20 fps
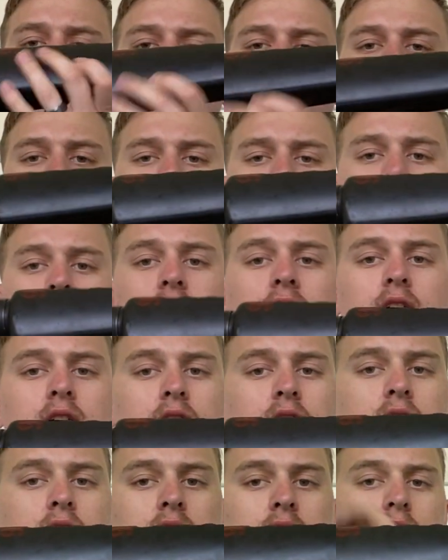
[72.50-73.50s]
right here,
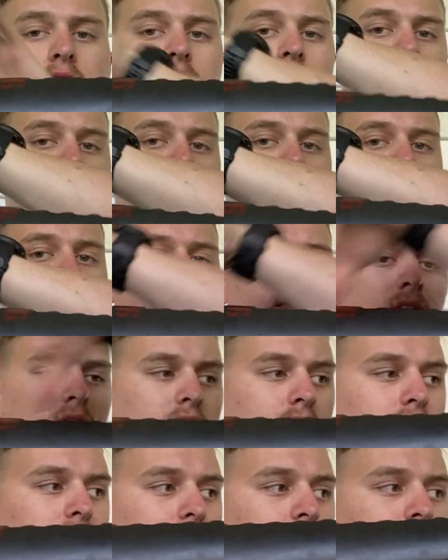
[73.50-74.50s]

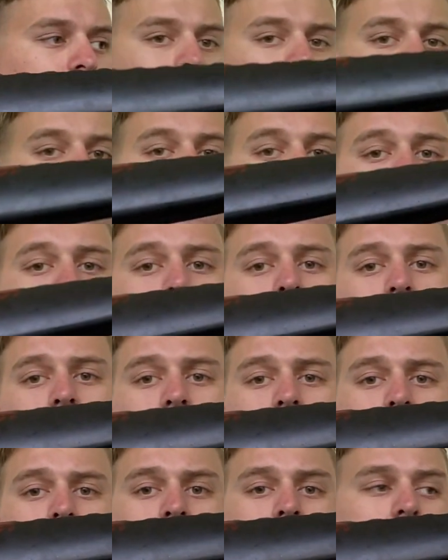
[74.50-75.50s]
everything right here is all
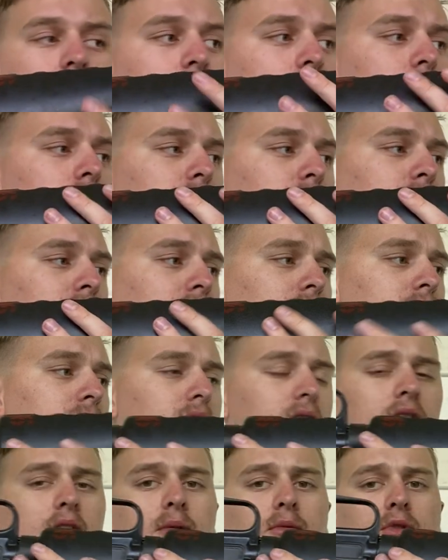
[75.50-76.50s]
original Colt made,
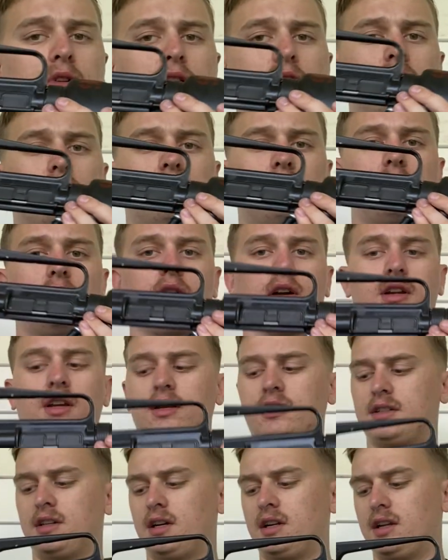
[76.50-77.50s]
with Colt
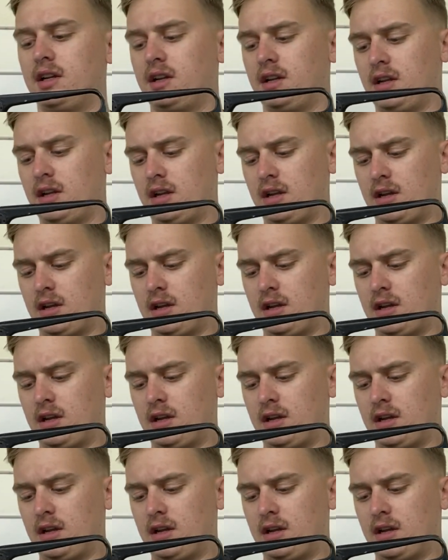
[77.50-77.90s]
markings on it.